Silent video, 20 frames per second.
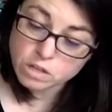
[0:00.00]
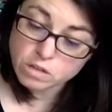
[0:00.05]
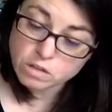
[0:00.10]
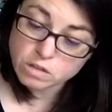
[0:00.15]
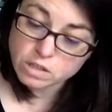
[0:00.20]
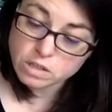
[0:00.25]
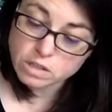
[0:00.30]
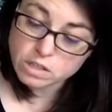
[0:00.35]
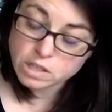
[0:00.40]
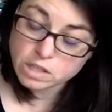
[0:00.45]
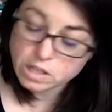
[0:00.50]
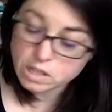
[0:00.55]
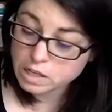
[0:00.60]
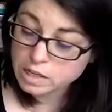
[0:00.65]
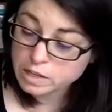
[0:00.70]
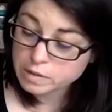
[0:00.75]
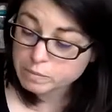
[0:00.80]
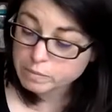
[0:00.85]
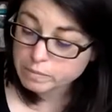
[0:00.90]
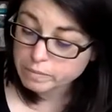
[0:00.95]
you to take
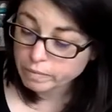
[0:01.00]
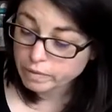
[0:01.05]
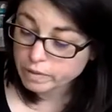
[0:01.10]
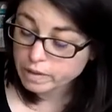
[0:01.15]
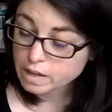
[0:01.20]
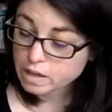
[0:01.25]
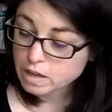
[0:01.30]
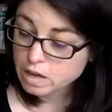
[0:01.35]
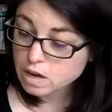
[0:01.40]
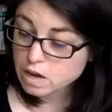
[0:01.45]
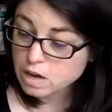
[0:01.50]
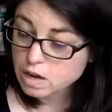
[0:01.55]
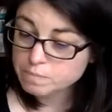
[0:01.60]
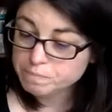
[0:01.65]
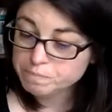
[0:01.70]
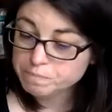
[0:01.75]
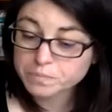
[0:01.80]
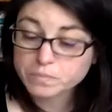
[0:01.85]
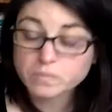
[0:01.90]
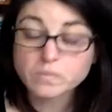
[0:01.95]
it
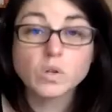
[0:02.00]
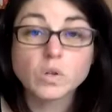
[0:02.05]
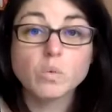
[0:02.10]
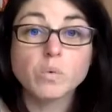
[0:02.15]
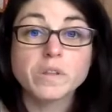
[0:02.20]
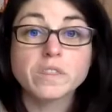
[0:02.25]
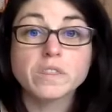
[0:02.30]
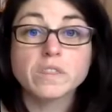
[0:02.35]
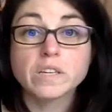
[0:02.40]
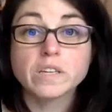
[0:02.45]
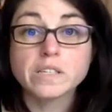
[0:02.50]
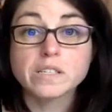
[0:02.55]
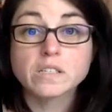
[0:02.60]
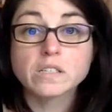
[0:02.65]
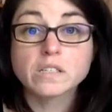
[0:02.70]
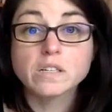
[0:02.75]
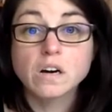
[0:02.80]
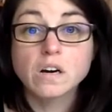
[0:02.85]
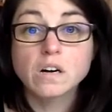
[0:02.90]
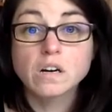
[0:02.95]
with this
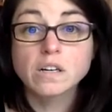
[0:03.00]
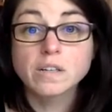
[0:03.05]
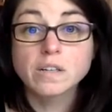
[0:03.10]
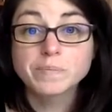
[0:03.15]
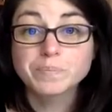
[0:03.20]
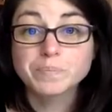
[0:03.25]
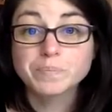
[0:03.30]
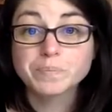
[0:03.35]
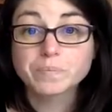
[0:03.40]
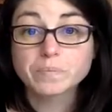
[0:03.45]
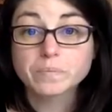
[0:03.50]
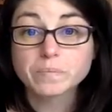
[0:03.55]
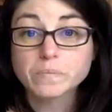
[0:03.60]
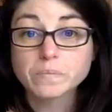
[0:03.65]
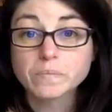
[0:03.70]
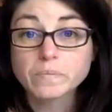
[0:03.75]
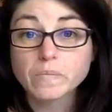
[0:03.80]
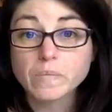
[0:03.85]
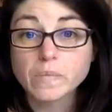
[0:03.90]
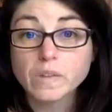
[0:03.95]
color.
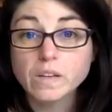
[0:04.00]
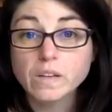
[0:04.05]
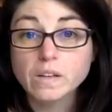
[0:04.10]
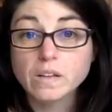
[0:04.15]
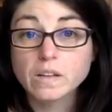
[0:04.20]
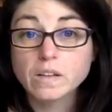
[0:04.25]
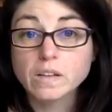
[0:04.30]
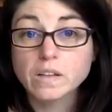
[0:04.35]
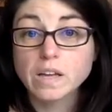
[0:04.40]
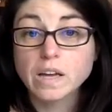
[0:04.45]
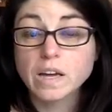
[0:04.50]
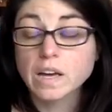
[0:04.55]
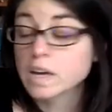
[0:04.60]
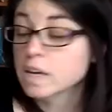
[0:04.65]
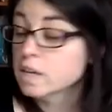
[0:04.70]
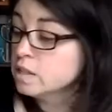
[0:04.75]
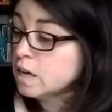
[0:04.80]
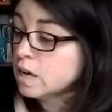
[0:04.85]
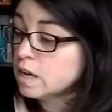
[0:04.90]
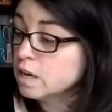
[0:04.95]

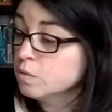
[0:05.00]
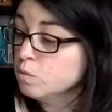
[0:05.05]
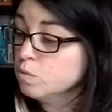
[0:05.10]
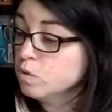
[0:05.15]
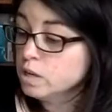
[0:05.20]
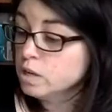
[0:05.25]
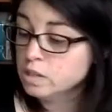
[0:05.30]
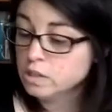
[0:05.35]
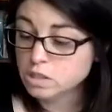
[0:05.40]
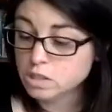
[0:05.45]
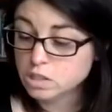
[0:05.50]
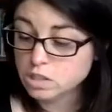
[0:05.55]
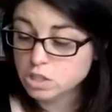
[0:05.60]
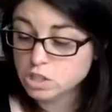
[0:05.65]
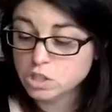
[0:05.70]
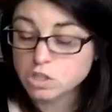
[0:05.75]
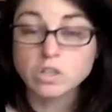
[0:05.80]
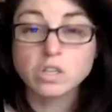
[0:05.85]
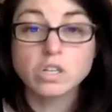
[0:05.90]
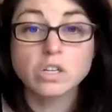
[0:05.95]
And I want to just
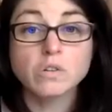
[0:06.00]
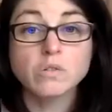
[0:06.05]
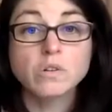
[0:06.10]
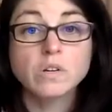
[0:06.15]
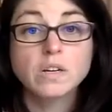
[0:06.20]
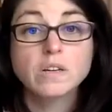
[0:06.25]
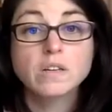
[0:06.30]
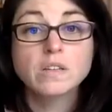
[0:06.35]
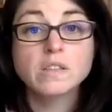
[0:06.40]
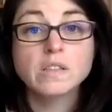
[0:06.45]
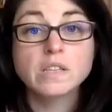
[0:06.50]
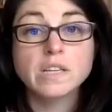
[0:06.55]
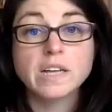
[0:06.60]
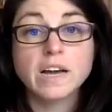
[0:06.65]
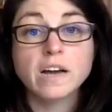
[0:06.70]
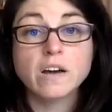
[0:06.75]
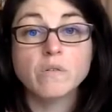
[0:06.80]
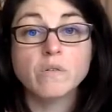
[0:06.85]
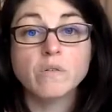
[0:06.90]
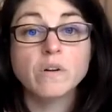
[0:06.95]
show you
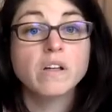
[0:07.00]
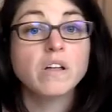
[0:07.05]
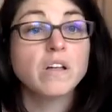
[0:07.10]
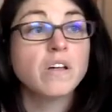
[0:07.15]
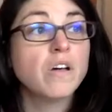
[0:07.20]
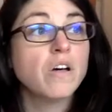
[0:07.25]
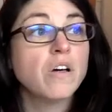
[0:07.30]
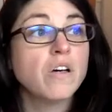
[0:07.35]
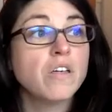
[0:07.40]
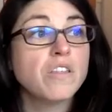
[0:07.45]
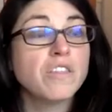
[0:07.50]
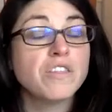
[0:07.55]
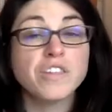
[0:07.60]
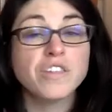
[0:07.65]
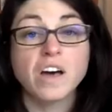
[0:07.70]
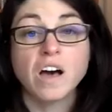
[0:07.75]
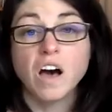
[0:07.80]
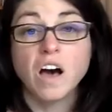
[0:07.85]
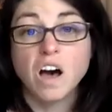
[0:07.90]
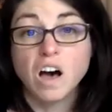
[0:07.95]
now
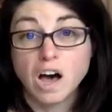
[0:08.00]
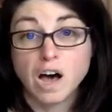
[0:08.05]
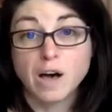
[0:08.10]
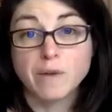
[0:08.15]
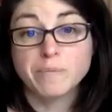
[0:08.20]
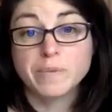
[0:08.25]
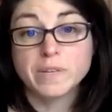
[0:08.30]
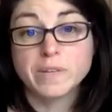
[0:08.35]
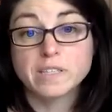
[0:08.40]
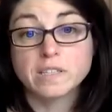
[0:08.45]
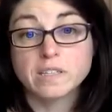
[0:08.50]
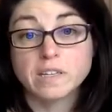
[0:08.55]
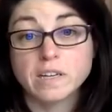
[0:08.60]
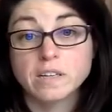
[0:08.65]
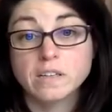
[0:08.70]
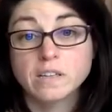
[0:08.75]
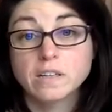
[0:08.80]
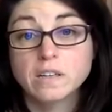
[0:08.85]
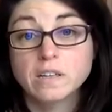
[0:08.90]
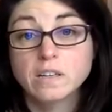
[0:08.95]
the opposite.
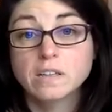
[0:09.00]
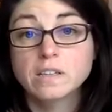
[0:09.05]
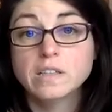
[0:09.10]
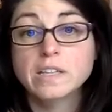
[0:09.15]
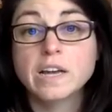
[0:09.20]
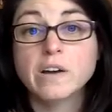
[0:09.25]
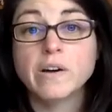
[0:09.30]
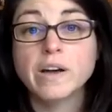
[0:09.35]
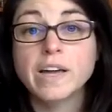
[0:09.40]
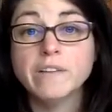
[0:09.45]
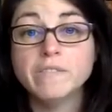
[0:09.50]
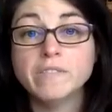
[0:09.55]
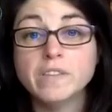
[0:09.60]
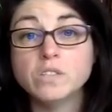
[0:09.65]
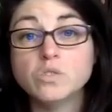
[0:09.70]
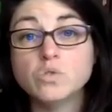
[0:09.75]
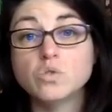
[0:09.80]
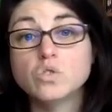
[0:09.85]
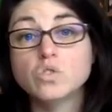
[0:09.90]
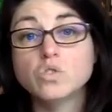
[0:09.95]
Now I have
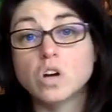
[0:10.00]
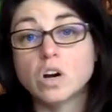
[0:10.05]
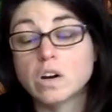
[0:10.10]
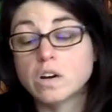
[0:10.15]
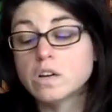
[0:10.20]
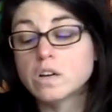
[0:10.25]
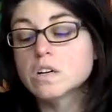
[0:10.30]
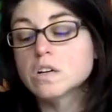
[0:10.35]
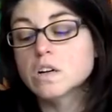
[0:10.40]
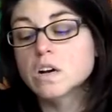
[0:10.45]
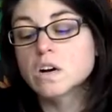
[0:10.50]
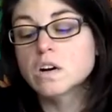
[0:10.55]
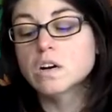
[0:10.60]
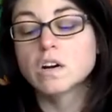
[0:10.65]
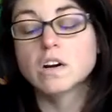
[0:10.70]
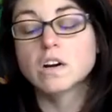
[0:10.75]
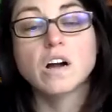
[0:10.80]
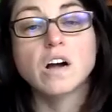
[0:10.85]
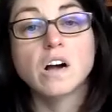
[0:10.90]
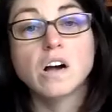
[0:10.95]
this dark
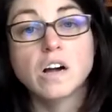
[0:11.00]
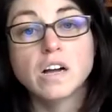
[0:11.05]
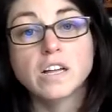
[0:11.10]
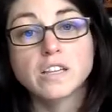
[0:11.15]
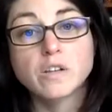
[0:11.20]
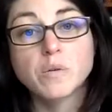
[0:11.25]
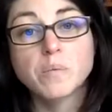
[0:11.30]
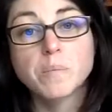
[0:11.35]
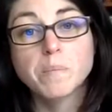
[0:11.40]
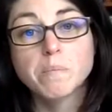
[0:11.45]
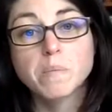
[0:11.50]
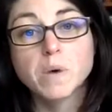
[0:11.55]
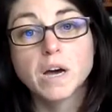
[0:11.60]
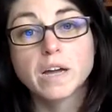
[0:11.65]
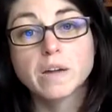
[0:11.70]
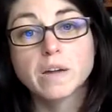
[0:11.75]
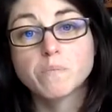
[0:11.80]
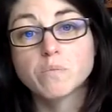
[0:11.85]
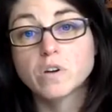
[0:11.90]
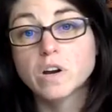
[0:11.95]
color on
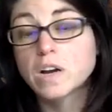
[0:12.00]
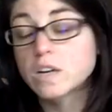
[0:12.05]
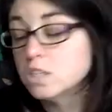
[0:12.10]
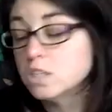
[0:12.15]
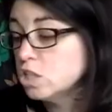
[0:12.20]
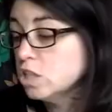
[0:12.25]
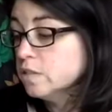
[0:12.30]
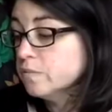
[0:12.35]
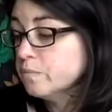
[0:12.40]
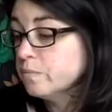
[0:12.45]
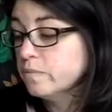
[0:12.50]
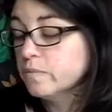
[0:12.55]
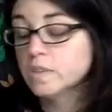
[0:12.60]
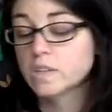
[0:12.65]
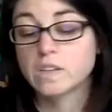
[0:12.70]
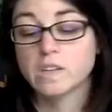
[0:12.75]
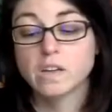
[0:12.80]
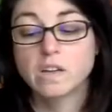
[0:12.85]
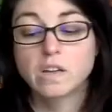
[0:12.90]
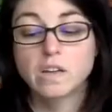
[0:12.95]
my brush.
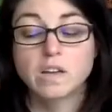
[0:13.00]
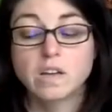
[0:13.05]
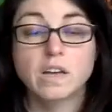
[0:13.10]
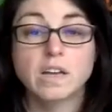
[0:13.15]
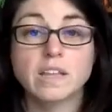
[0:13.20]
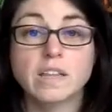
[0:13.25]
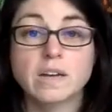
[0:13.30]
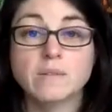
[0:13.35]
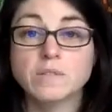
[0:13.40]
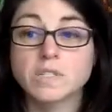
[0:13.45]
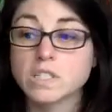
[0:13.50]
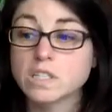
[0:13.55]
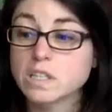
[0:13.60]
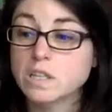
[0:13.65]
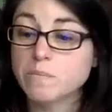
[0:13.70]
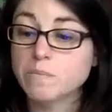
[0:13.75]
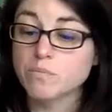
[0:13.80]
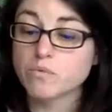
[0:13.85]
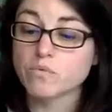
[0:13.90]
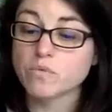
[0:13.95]
And I'm just
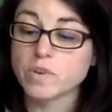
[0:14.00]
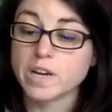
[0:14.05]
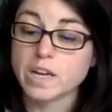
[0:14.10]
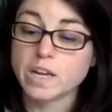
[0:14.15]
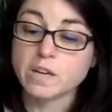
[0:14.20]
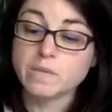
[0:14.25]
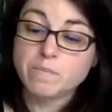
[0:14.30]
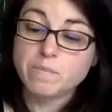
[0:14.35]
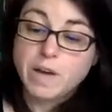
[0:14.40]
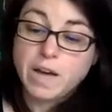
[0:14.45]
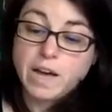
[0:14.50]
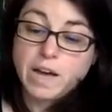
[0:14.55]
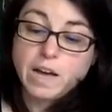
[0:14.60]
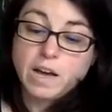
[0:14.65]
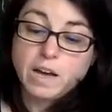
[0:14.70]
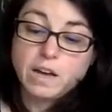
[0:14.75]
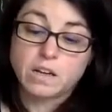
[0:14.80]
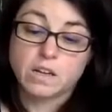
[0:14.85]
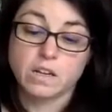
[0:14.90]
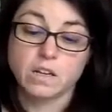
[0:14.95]
going to bring
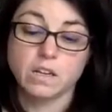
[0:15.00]
back